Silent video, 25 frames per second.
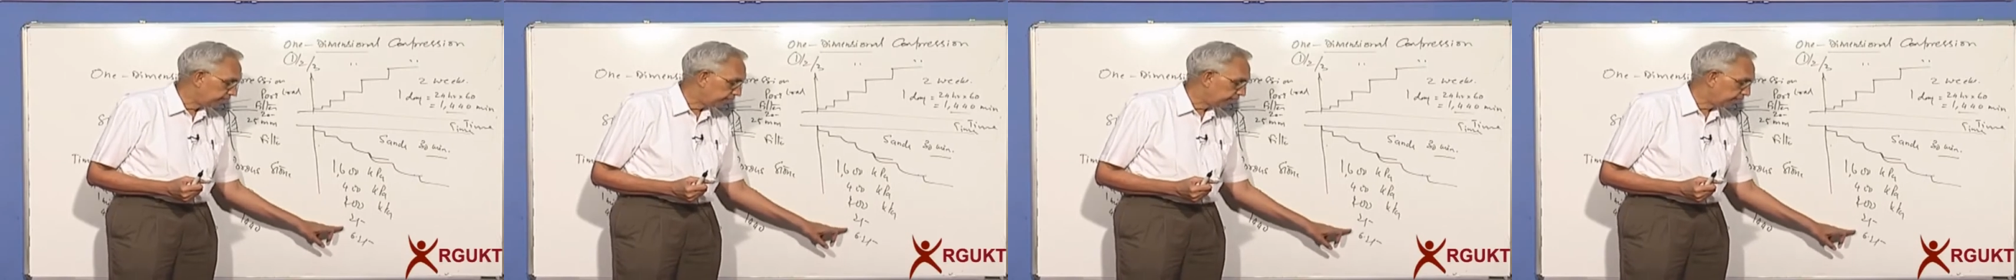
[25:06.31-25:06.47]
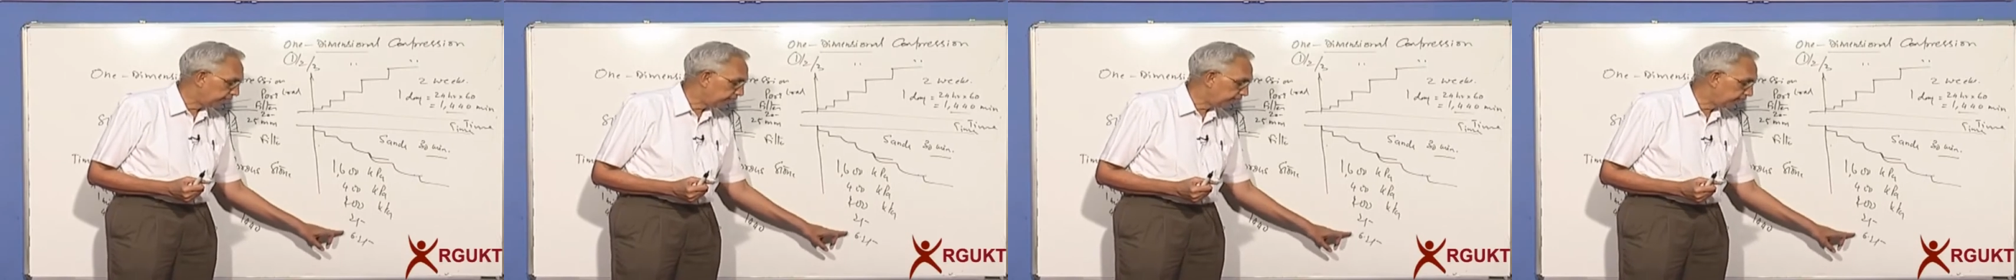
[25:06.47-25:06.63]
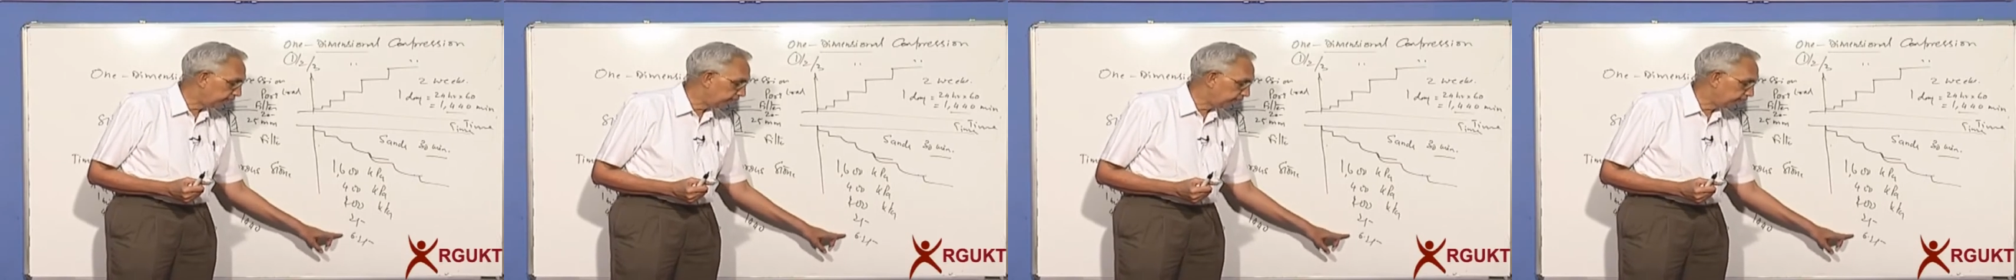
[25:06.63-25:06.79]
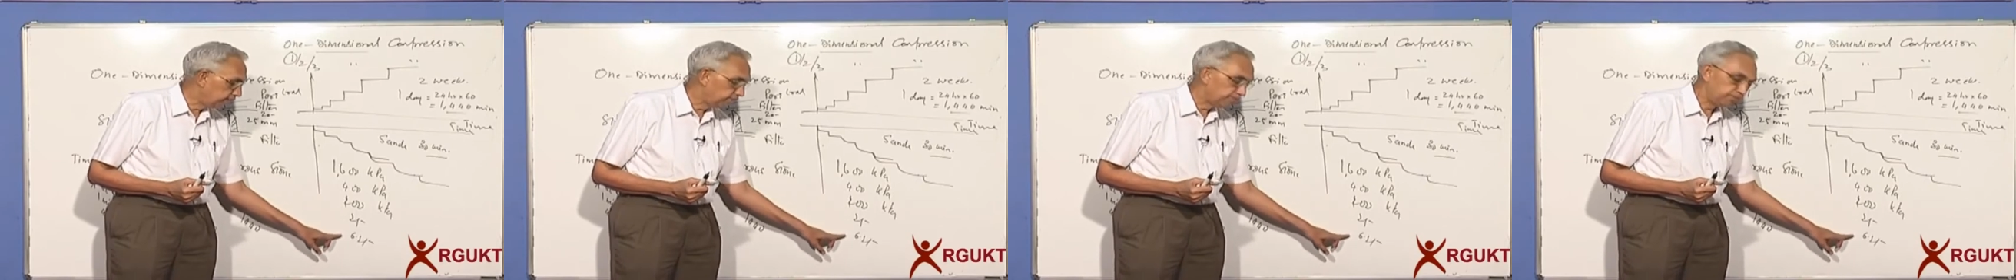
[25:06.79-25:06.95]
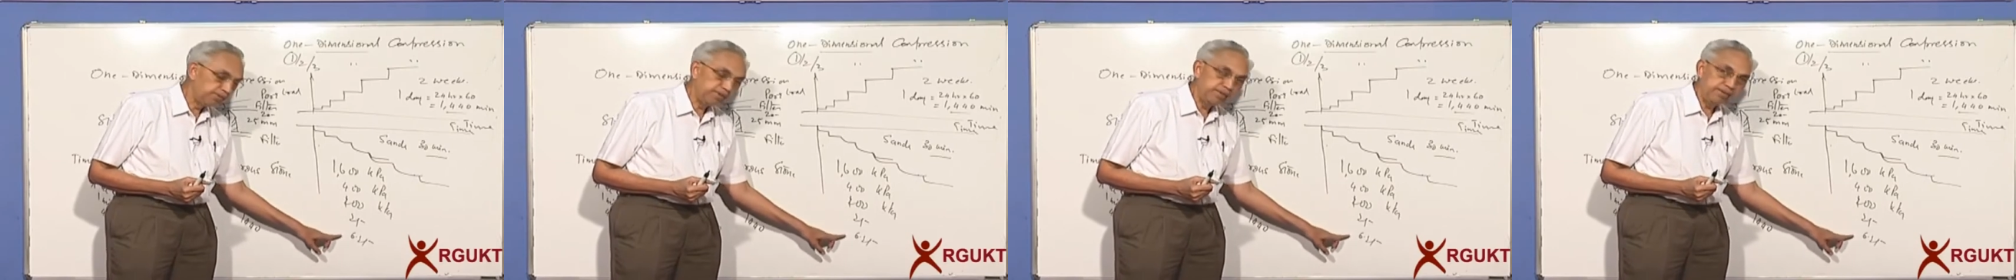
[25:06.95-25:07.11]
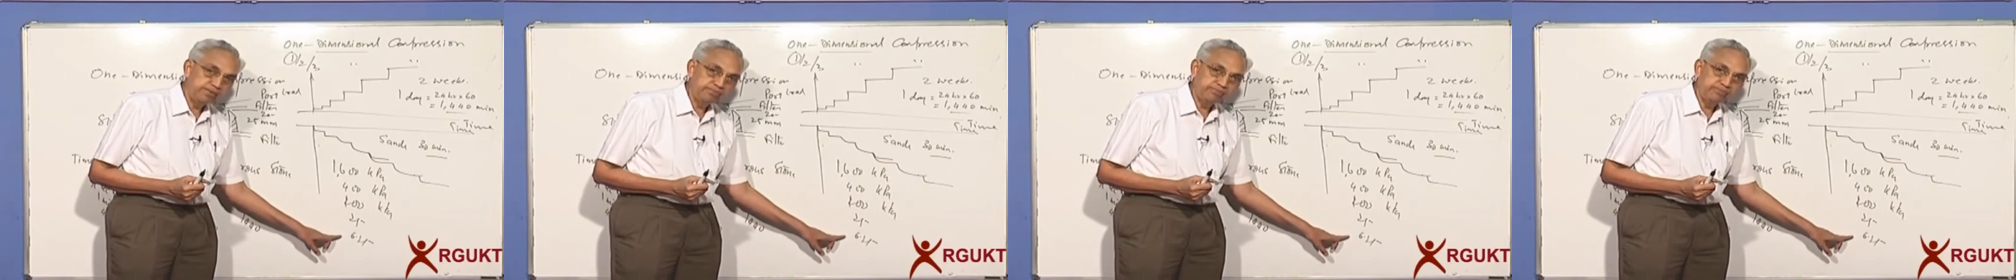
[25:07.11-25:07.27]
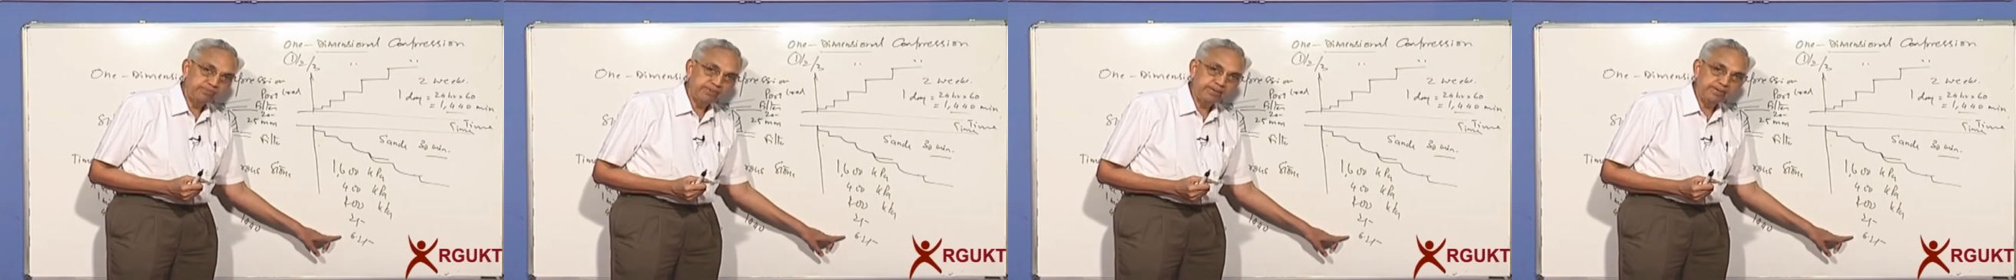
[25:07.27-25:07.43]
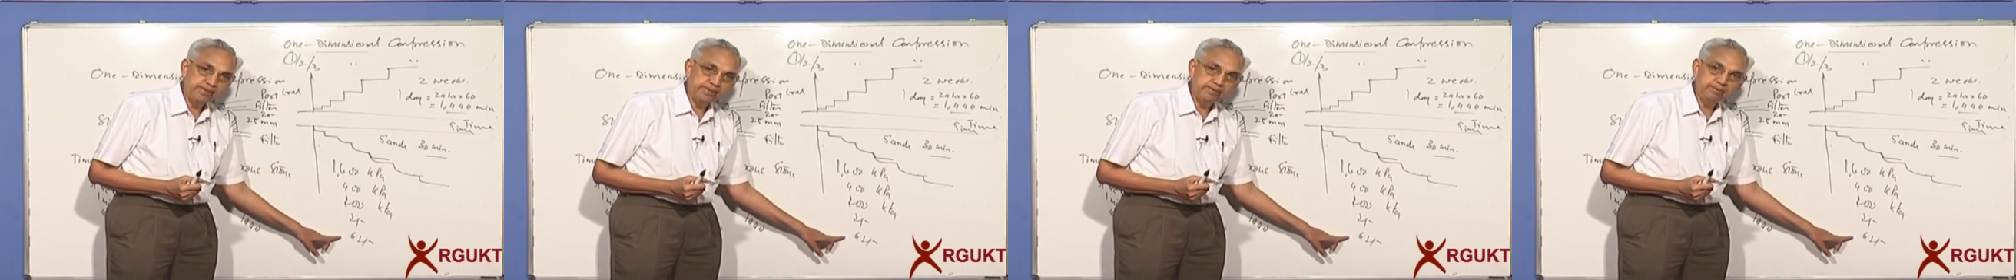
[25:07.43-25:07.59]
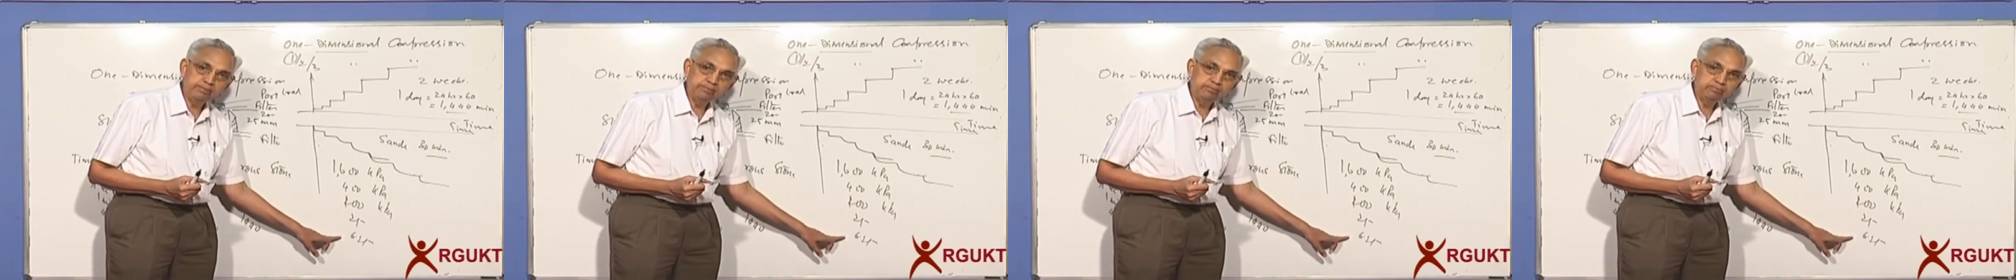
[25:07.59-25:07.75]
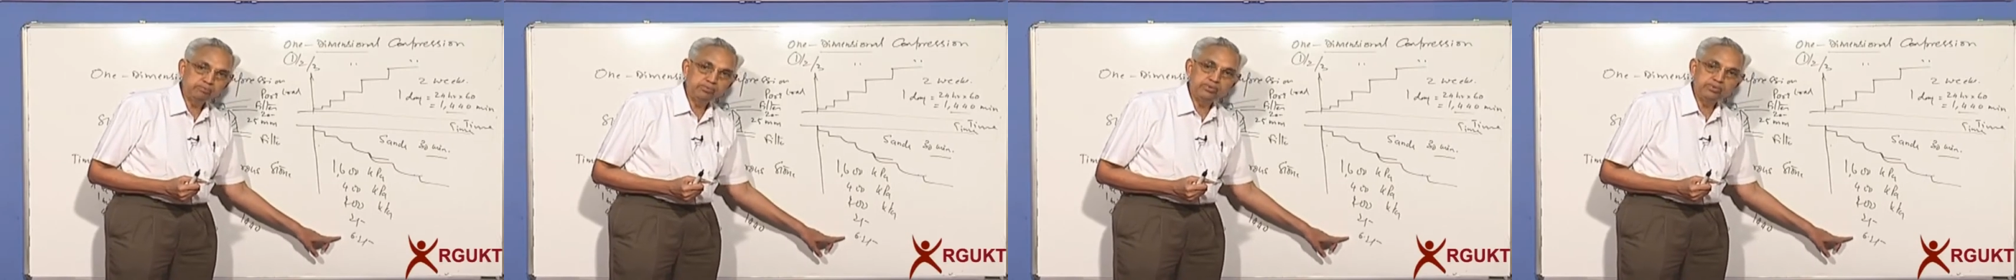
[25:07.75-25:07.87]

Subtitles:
and 25 to